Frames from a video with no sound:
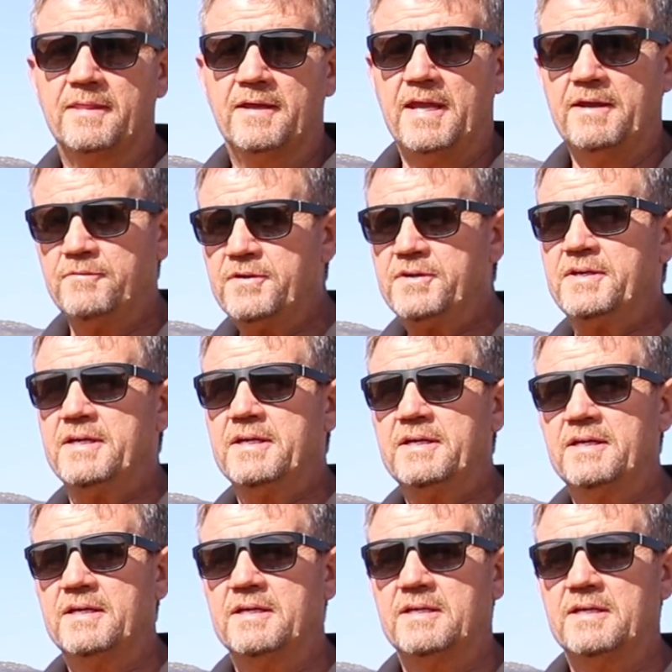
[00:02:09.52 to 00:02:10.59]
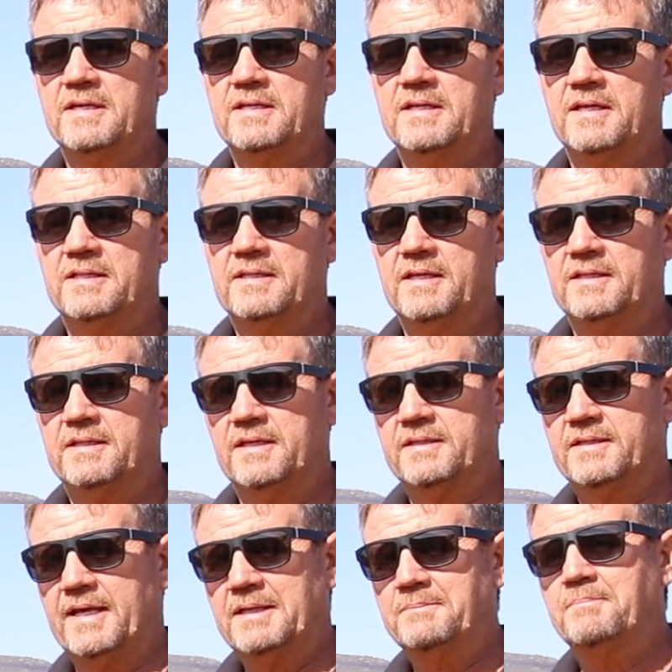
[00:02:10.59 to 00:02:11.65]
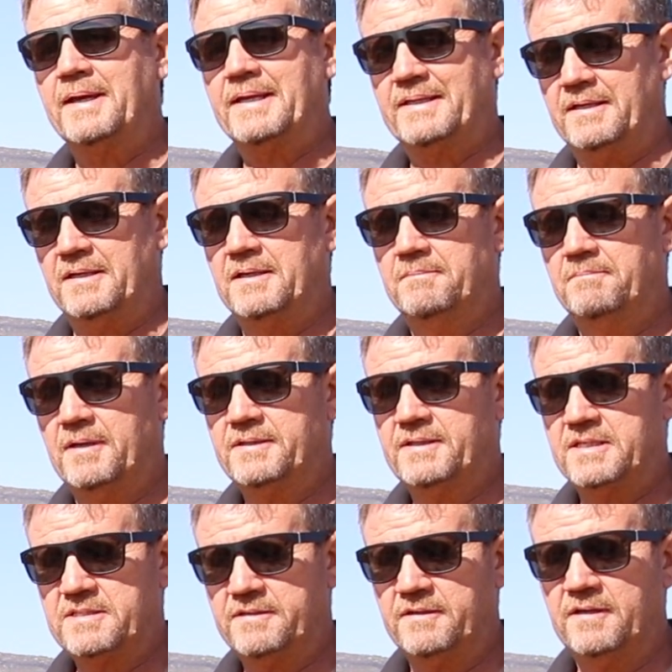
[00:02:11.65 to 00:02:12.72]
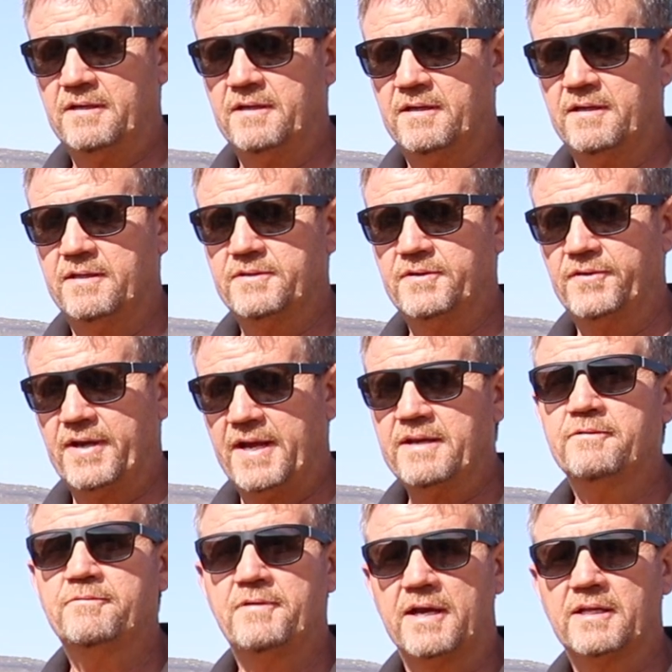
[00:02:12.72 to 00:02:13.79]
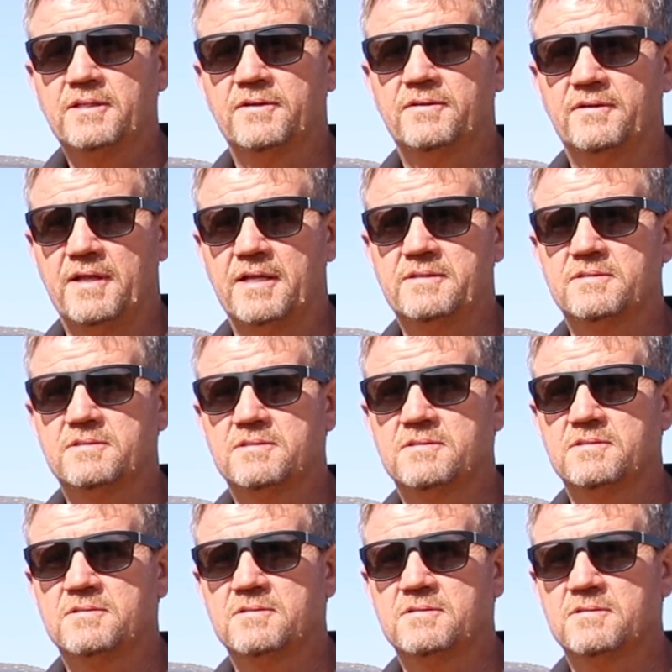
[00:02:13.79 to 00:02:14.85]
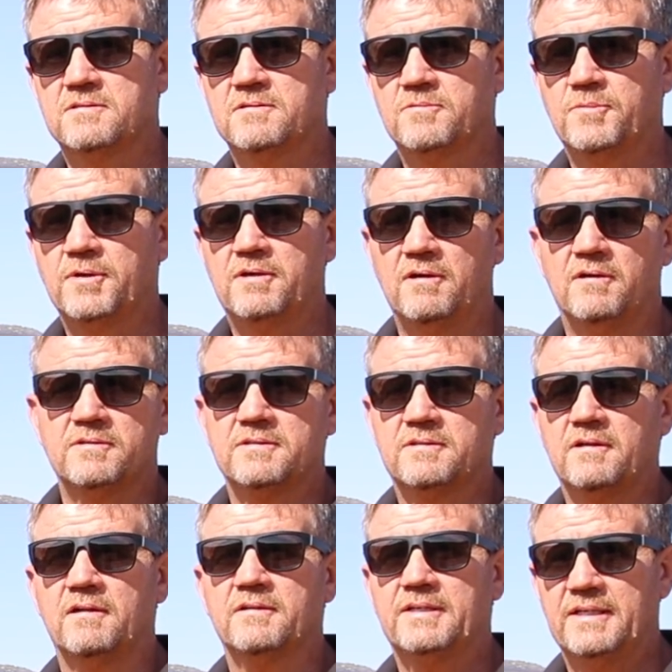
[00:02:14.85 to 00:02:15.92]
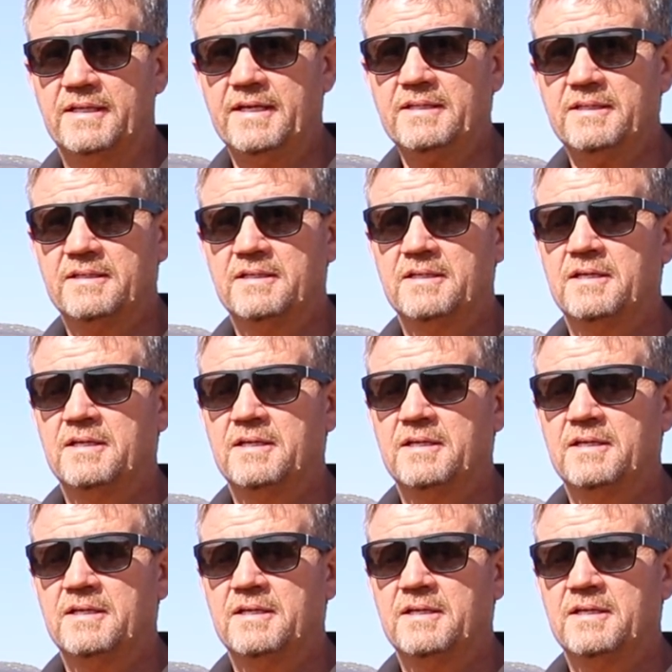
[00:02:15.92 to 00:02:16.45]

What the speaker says: Every year it gets better, but there's the rainy factor that we can't calculate.